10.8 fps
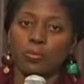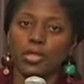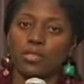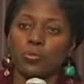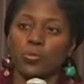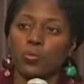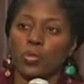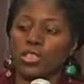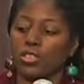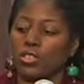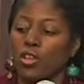but we
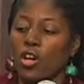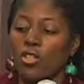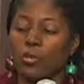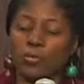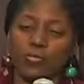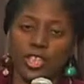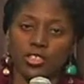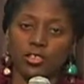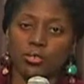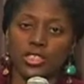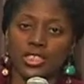wanted to call the
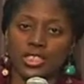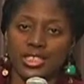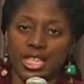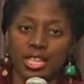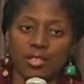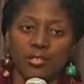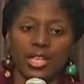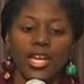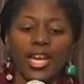professionals into town,